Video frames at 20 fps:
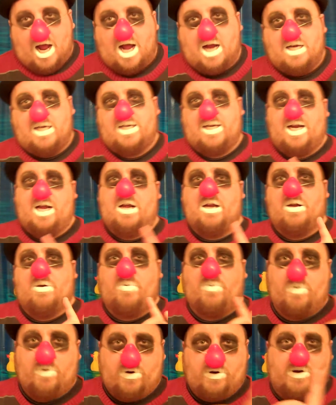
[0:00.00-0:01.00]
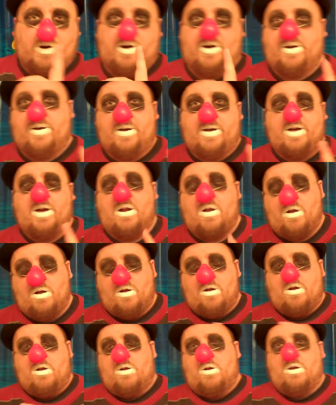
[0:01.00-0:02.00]
I tell you what,
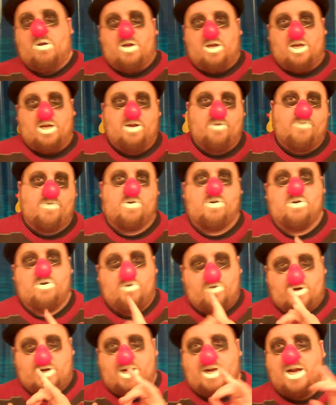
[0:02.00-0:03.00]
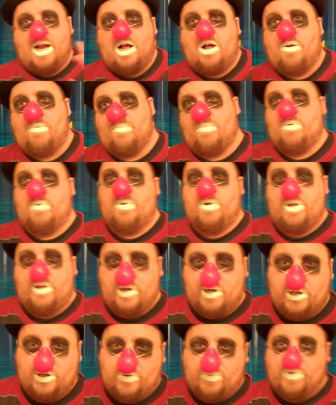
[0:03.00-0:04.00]
even you can help me with
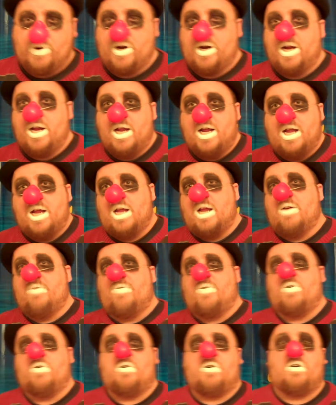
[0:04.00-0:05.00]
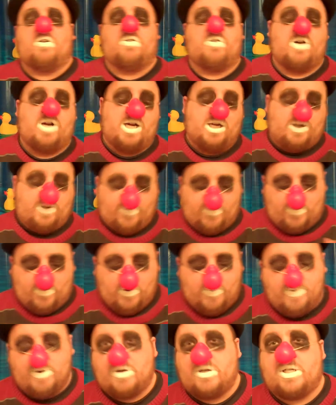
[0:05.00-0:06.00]
this one. If you could
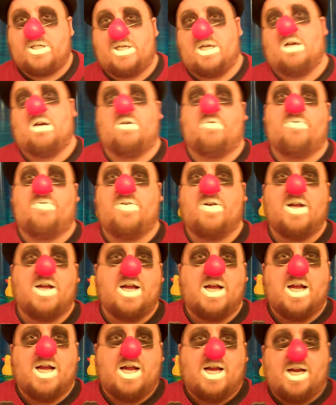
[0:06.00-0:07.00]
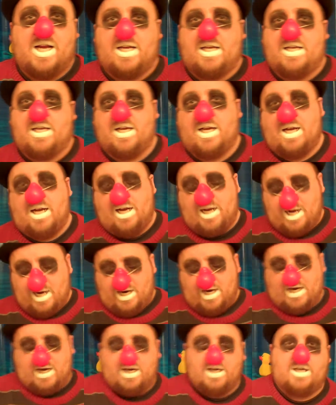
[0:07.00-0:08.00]
transform yourself into
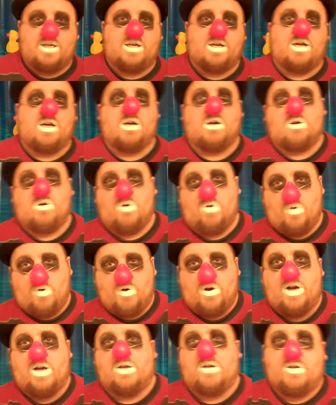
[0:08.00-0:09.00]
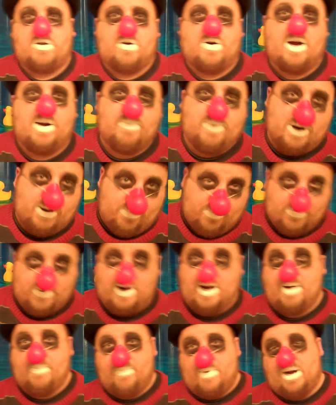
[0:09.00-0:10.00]
uh, into a uh, coin so I might
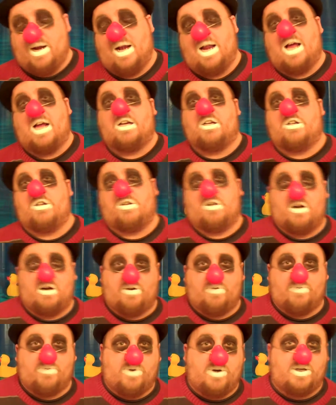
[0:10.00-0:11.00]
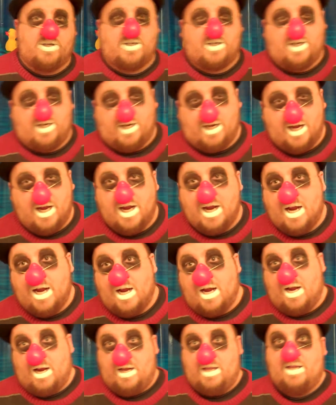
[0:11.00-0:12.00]
buy my last shot of whiskey,
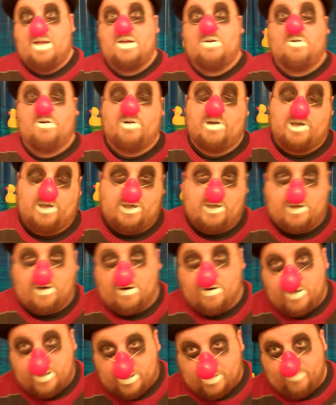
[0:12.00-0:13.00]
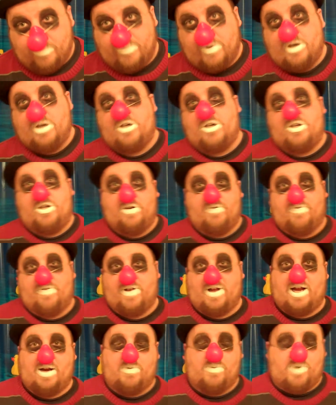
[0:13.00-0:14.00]
and then you could start some mischief
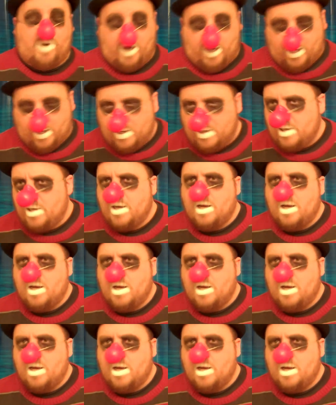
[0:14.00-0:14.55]
that way.